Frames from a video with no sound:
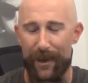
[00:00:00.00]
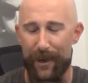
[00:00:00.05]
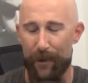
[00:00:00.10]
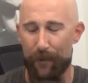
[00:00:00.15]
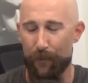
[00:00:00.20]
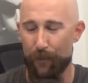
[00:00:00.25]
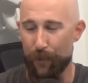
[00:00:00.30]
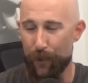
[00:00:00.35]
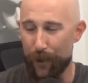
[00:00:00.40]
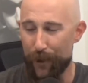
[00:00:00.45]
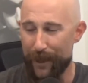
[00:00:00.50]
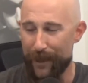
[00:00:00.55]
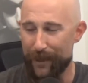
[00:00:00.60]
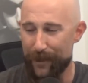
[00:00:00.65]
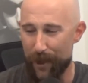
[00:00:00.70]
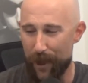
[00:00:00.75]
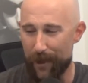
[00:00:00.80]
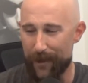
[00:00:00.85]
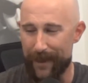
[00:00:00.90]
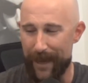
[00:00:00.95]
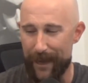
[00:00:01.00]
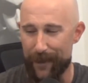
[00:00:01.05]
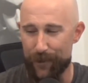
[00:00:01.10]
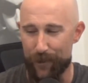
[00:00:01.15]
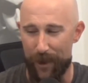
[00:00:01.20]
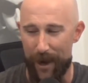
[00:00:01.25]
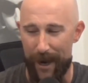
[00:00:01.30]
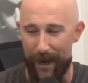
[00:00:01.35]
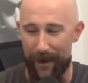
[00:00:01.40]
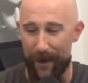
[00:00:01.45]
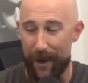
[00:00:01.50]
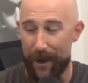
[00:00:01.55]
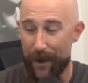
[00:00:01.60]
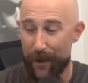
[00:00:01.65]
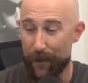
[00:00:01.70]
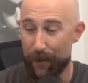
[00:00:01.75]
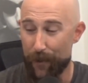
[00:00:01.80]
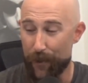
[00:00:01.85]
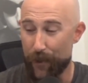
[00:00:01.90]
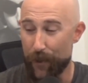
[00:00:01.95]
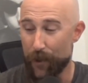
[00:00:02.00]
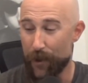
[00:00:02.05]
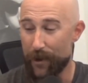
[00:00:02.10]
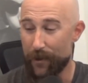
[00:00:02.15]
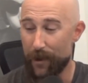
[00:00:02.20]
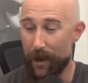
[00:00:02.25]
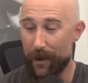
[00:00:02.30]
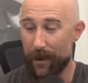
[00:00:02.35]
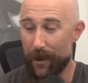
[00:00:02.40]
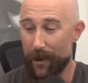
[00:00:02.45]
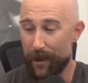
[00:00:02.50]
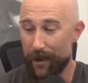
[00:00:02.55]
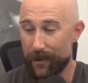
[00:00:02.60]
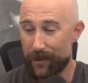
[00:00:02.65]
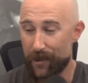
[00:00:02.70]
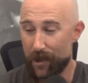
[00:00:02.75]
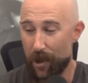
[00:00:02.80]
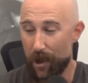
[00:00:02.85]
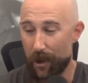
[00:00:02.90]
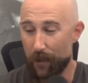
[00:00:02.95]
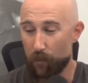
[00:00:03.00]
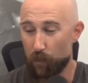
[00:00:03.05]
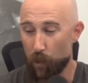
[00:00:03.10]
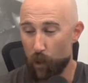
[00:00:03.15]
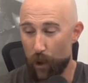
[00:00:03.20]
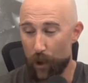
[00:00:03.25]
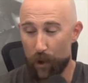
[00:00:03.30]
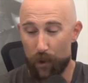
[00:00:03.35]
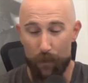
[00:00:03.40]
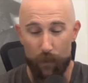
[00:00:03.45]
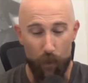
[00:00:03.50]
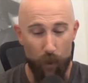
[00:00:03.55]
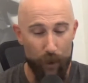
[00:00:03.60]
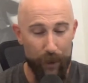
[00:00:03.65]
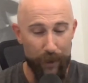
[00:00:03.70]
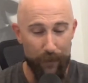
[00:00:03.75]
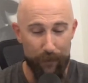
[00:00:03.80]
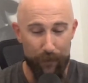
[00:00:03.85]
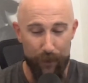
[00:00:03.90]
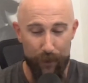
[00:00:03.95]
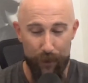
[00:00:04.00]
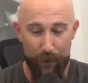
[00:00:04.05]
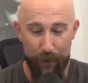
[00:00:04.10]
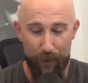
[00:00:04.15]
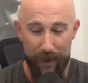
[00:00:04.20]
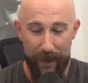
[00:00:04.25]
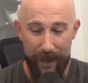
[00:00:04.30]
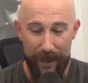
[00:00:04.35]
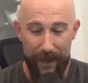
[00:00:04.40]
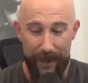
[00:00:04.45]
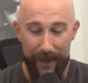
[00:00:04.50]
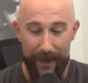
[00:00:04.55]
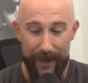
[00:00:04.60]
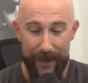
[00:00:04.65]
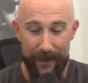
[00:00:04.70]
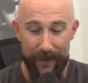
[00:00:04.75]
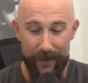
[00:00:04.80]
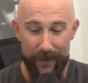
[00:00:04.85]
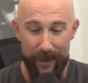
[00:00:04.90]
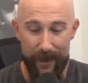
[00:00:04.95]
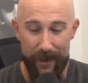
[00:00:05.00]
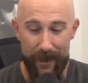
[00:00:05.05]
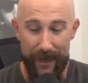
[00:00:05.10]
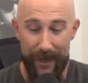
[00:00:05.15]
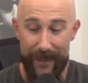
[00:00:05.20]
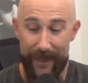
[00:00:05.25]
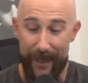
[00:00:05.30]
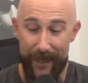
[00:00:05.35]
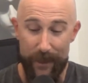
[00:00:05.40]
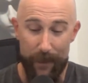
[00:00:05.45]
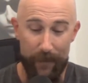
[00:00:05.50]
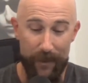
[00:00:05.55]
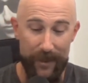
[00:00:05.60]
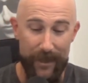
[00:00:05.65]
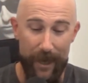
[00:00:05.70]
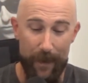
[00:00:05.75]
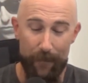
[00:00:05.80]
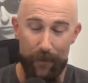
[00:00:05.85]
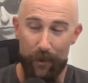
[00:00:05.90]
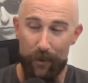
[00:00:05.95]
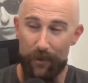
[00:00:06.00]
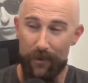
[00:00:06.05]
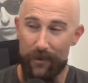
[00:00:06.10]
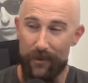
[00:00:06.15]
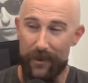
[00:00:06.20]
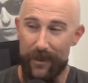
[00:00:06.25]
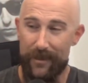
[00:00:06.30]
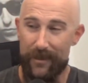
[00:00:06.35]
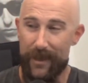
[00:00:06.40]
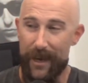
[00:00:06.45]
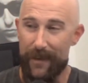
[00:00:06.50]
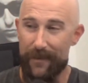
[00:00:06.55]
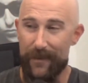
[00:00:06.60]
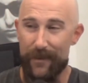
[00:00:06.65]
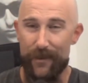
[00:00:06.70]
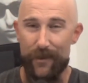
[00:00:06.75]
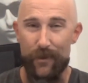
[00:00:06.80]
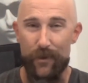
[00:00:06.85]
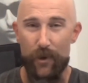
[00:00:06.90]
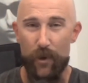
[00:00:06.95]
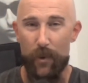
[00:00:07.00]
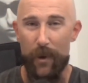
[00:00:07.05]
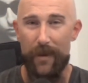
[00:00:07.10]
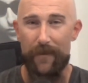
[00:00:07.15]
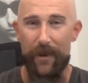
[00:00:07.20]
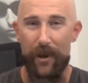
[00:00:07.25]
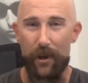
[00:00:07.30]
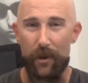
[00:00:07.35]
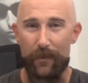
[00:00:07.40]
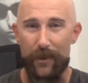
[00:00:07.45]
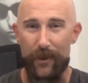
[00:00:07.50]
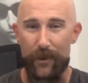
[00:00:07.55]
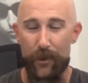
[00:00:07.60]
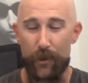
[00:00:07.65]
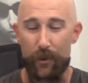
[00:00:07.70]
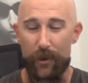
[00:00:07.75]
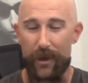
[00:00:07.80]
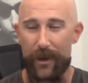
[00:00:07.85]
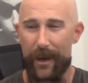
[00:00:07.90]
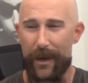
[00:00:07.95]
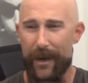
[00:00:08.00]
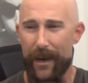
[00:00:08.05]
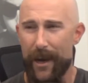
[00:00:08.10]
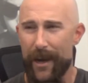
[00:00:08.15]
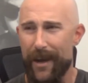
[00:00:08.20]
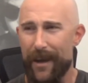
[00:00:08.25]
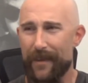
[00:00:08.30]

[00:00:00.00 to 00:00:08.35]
I really dug that track. Your third song, Royal Morning Blue, is it kicks up the tempo. It's got this new wave element to it.